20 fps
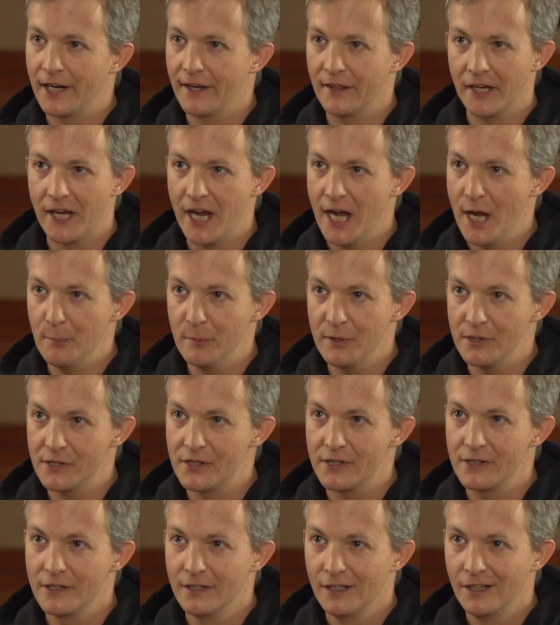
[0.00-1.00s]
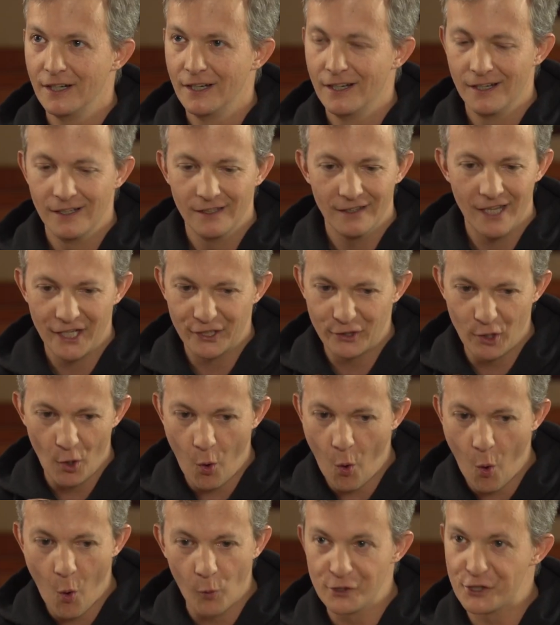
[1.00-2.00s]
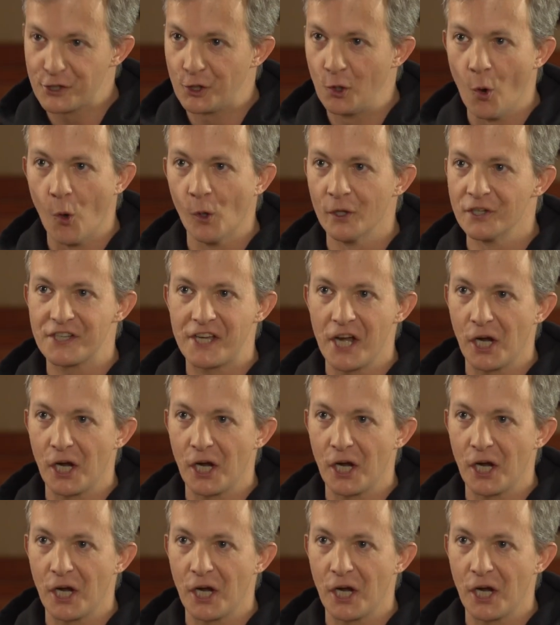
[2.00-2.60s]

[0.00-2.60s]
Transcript: out of the campus. Like the whole school is